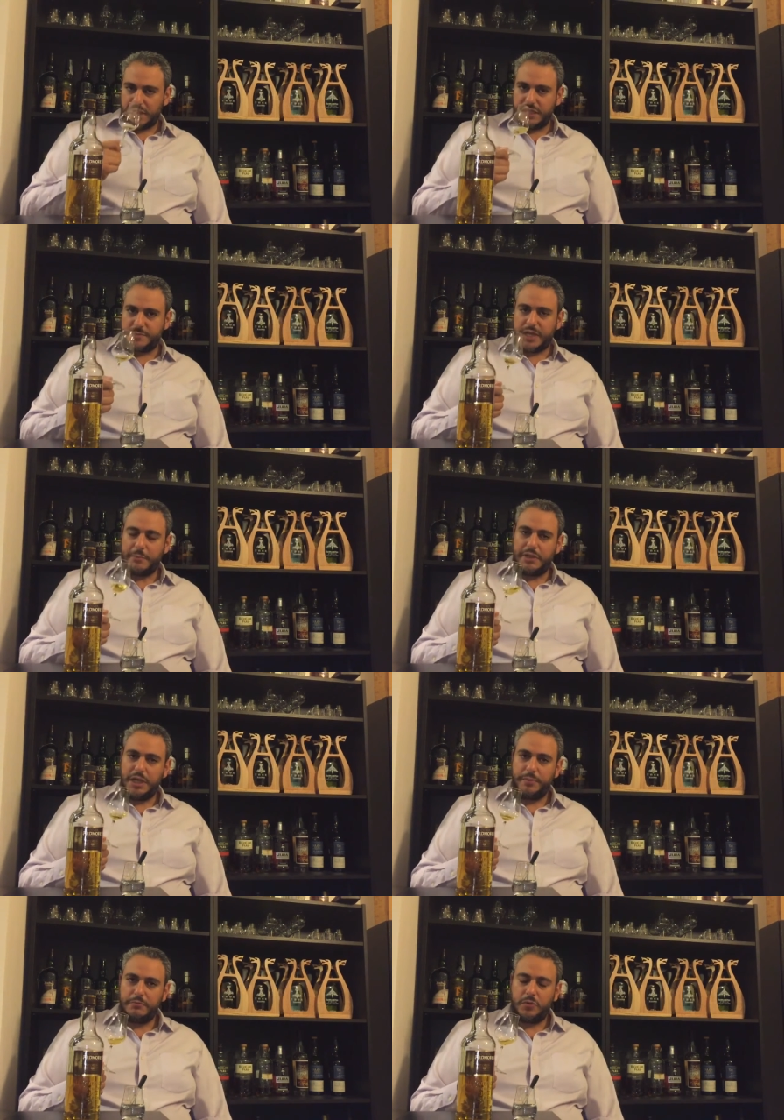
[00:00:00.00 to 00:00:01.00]
has become a
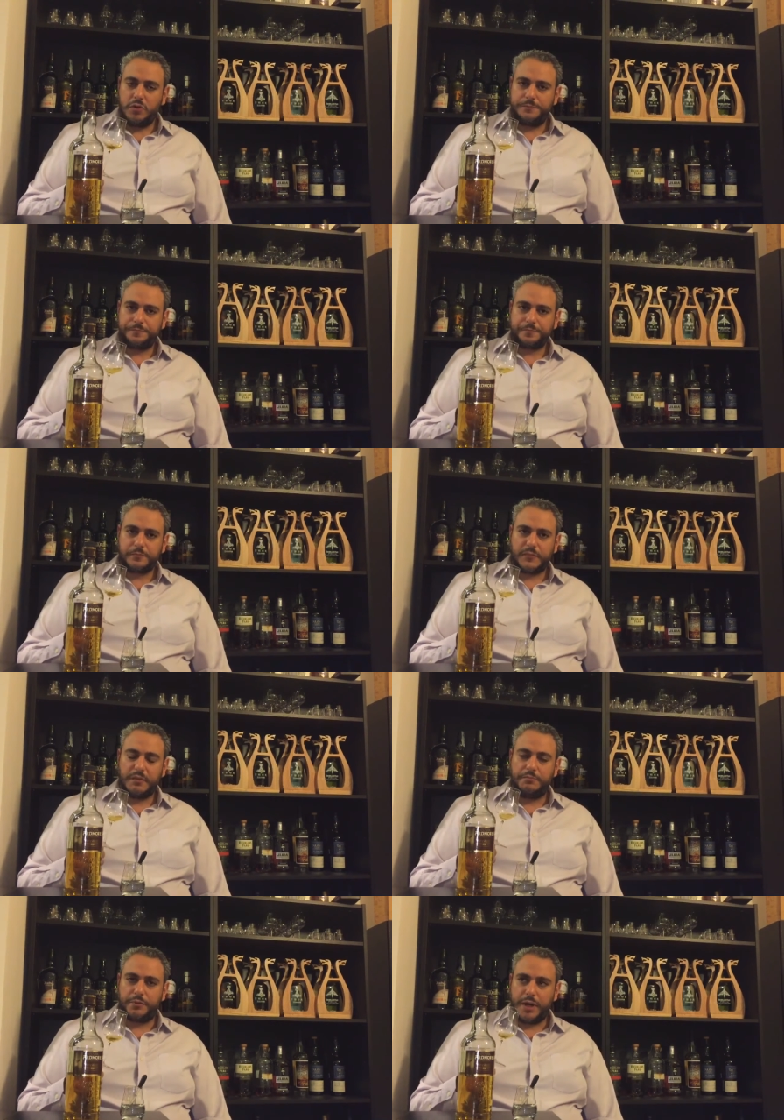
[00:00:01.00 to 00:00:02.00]
little bit more
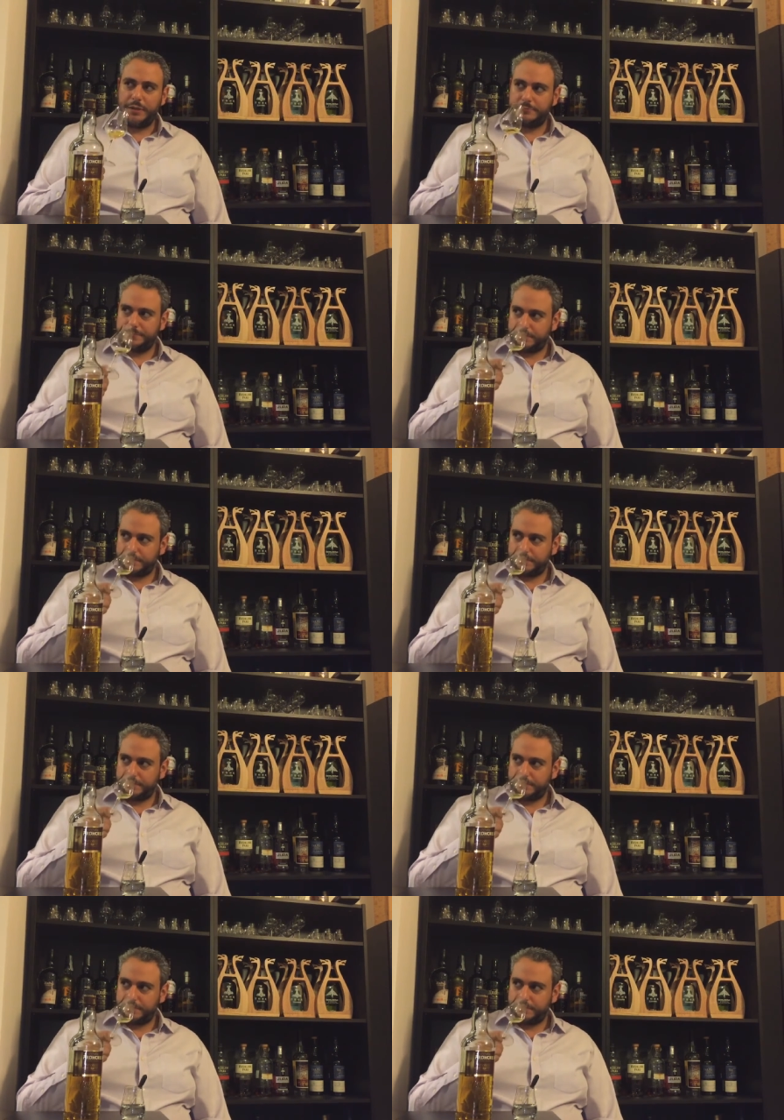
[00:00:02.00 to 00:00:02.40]
bright,